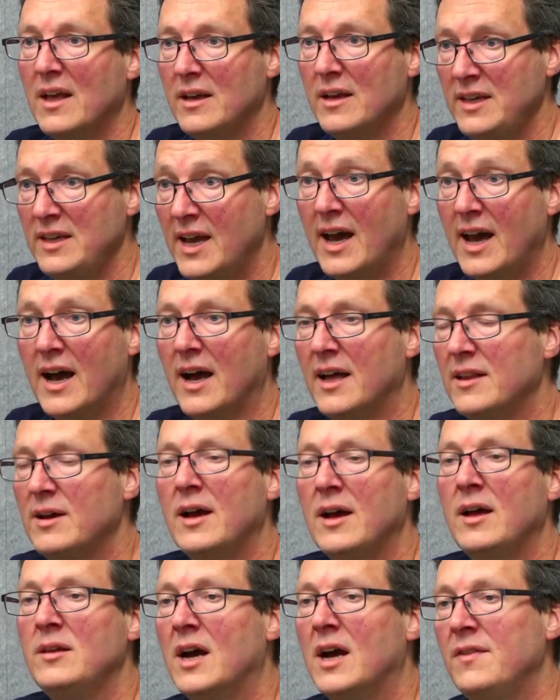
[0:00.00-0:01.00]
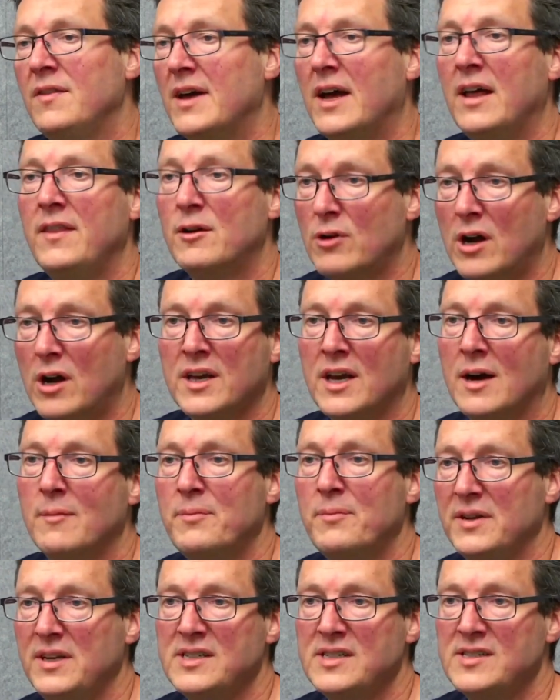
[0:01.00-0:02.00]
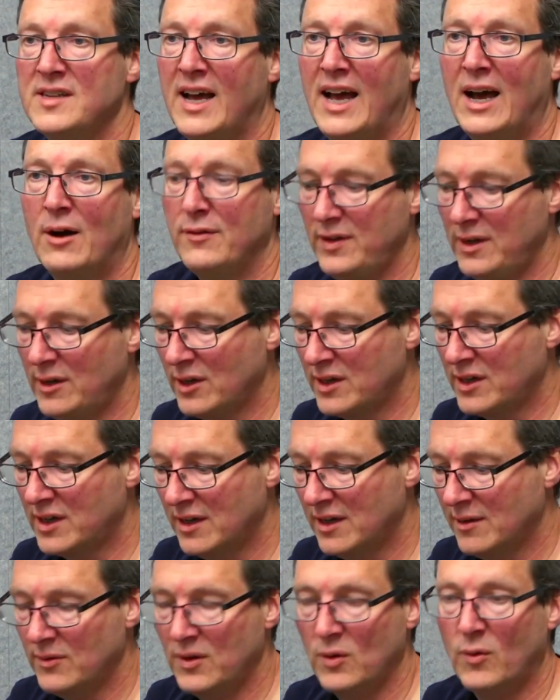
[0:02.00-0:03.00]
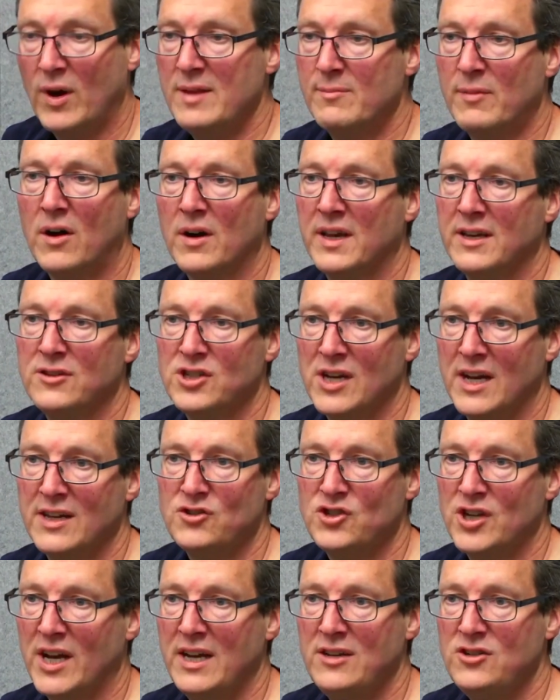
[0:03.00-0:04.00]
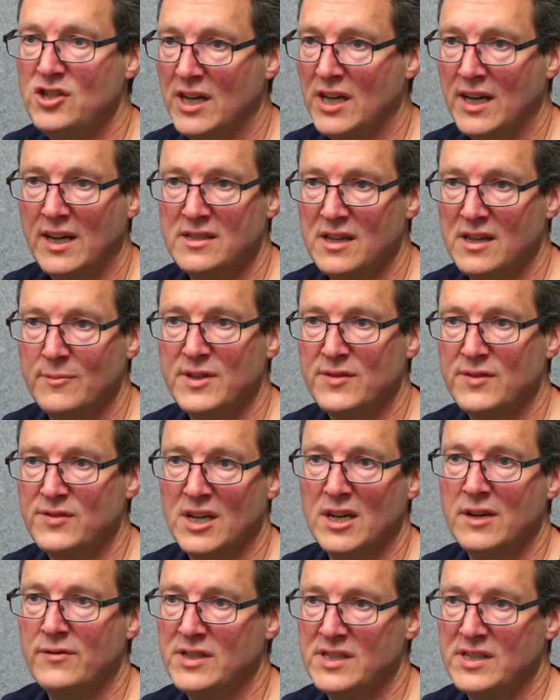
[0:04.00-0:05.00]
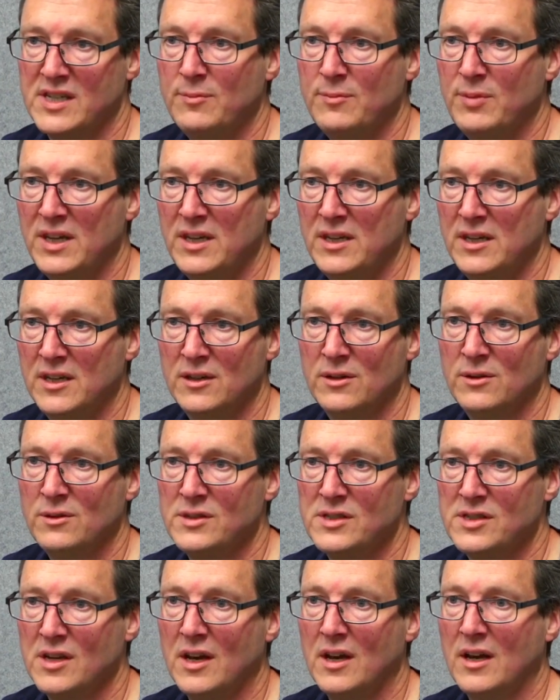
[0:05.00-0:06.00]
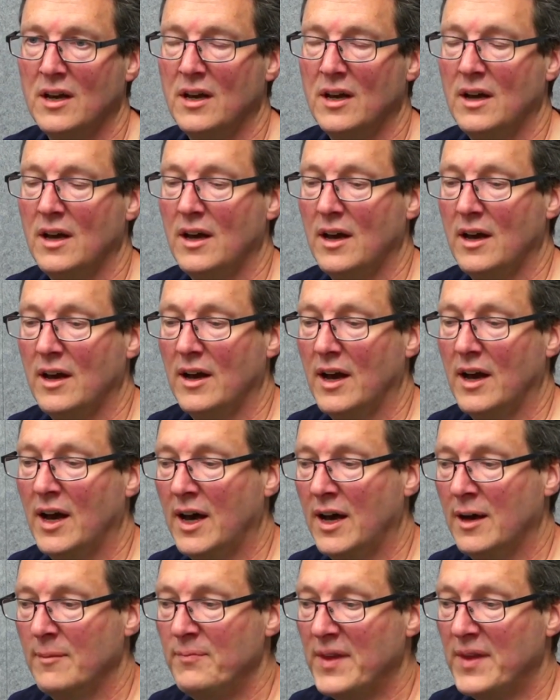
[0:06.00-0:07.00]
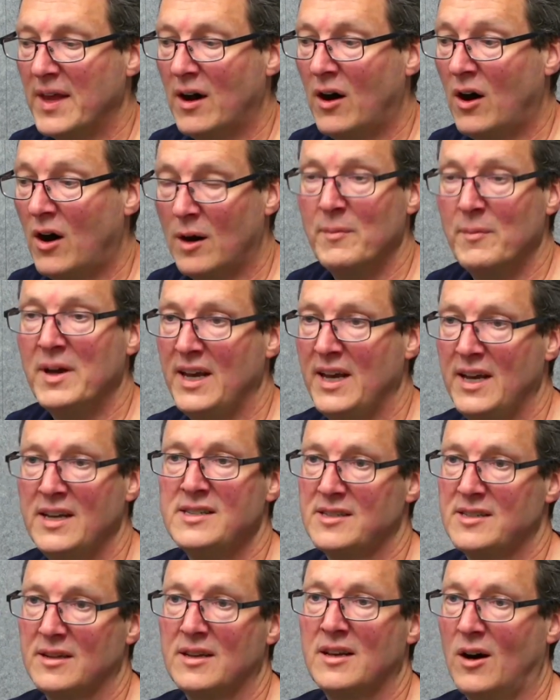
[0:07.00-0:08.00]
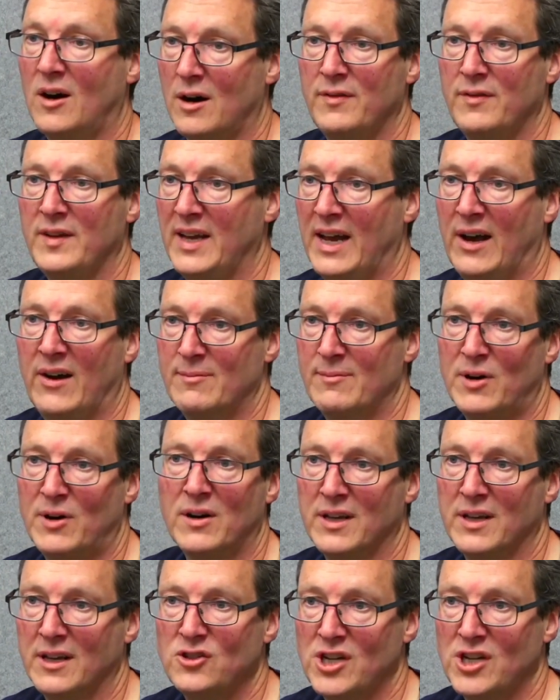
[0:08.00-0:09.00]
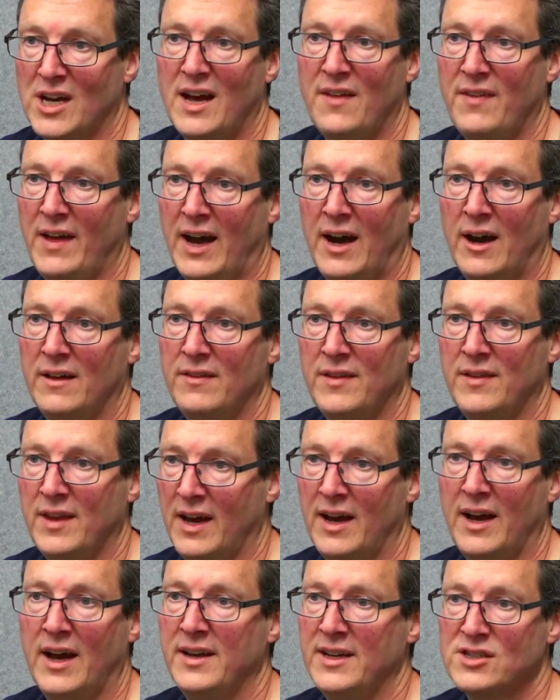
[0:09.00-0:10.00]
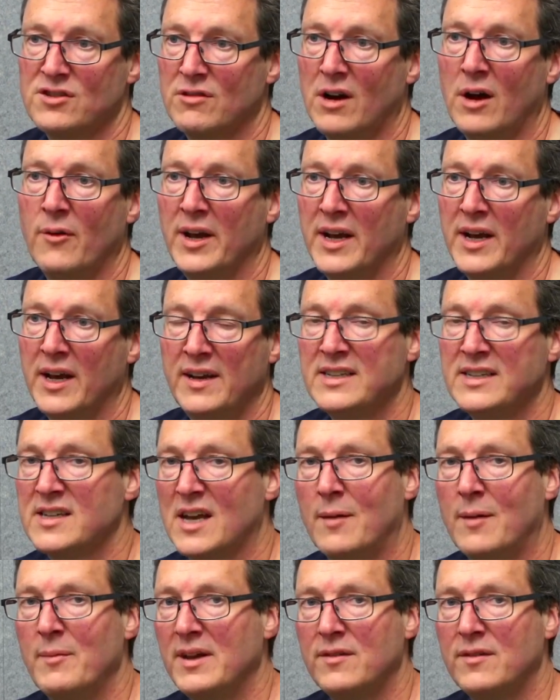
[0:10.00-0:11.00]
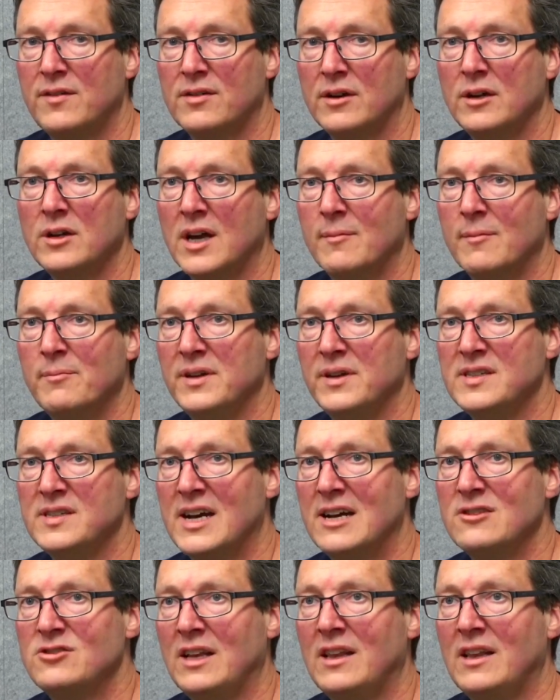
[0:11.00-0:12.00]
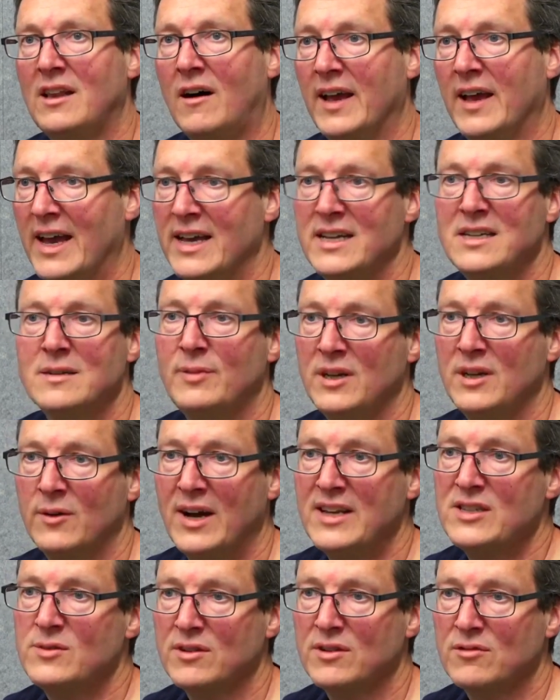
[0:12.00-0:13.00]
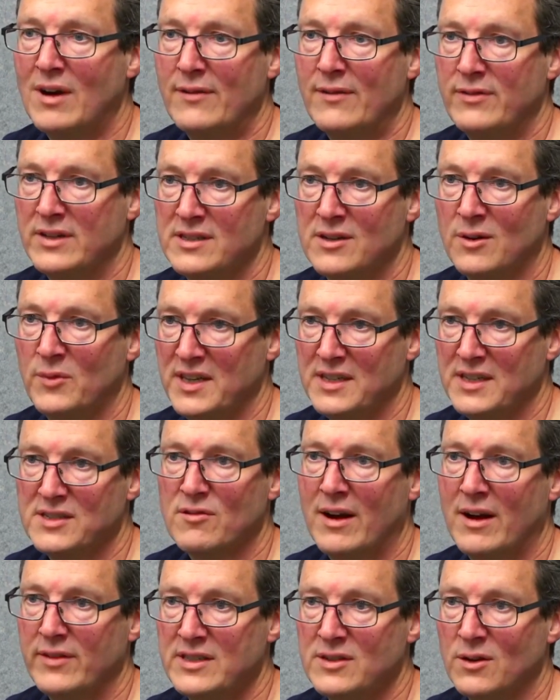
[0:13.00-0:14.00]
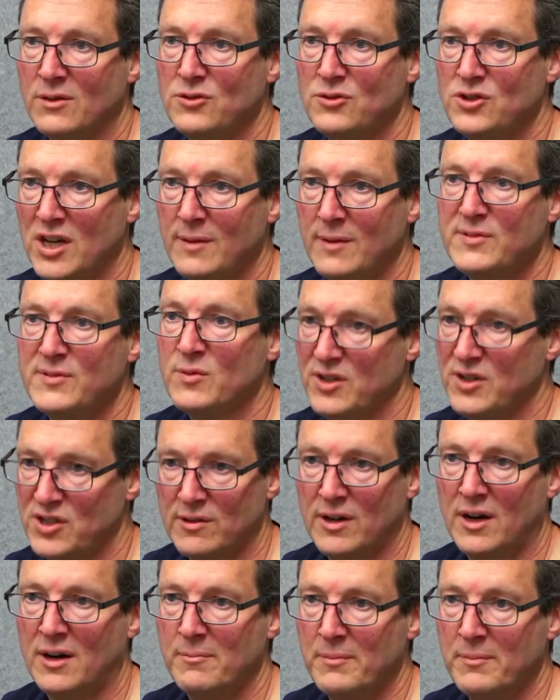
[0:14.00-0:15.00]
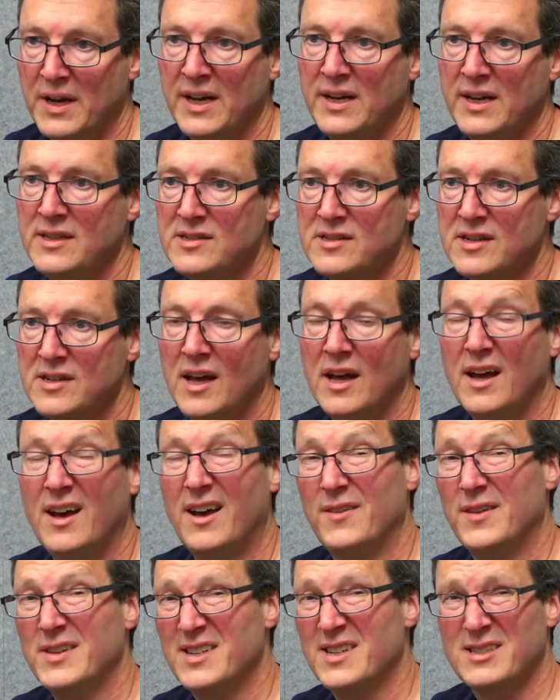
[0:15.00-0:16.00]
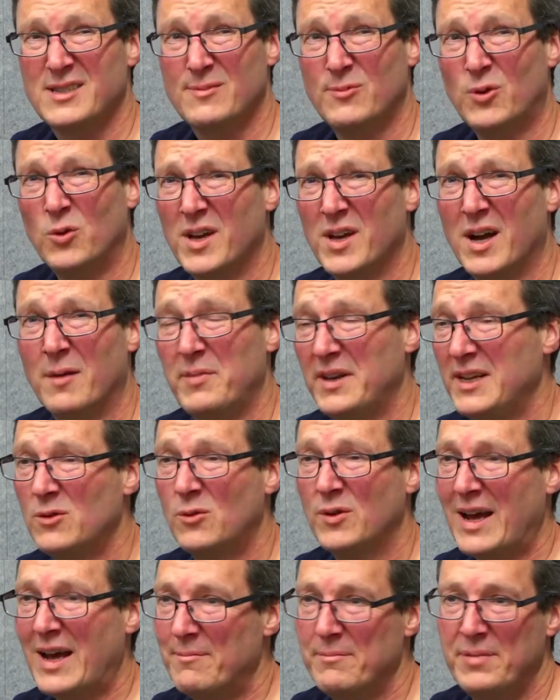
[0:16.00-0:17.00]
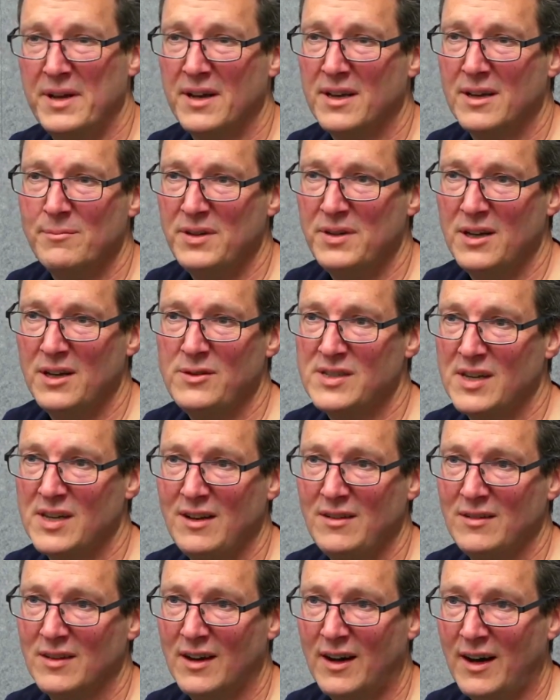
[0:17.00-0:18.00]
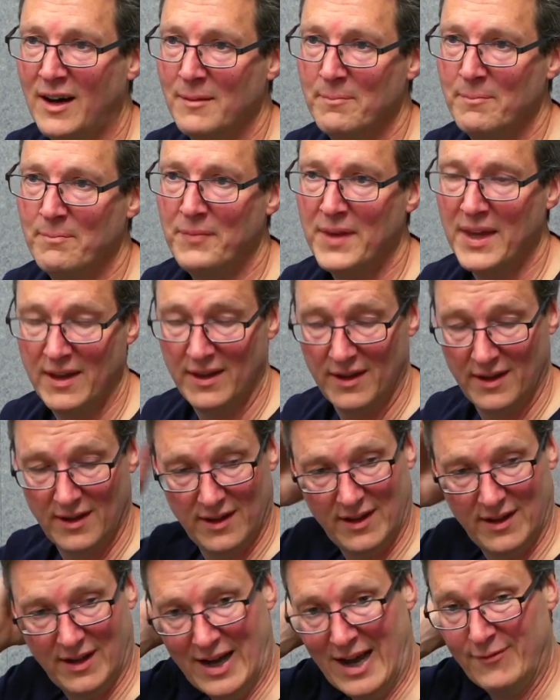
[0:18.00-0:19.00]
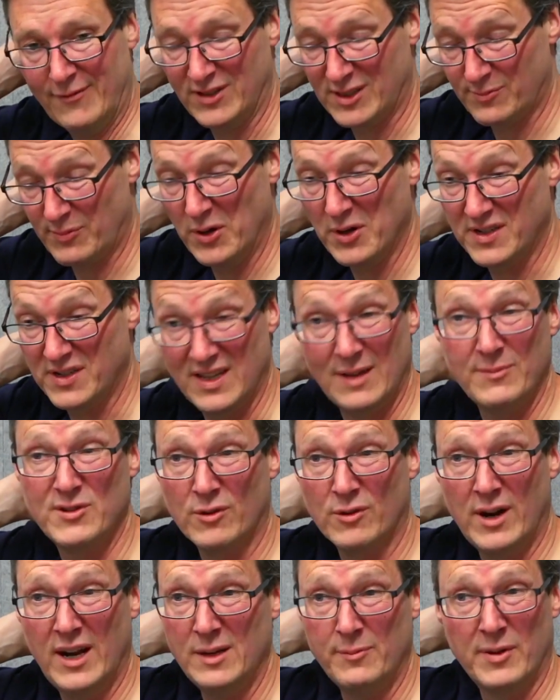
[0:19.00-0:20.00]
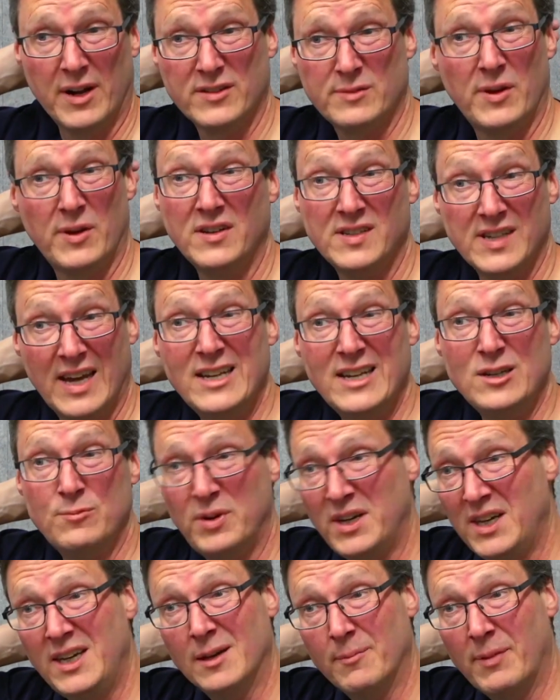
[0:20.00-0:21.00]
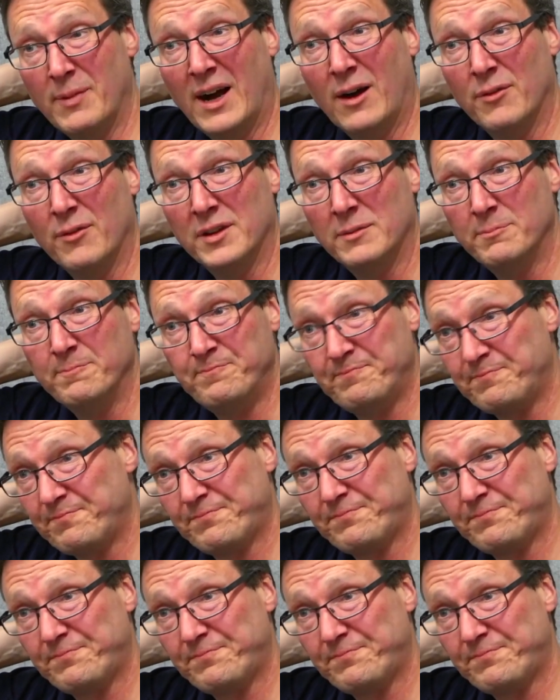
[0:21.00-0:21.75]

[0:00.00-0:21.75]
Yeah, and there are companies now, if you look at the way the market share is changing in terms of server CPUs, ARM is carving out a market share there, and it's growing, and it's coming through companies actually like AWS with its Graviton chips, which are ARM based. There's a small company called Ampere Computing that I haven't spoken to them directly, but I've spoken to HPE about them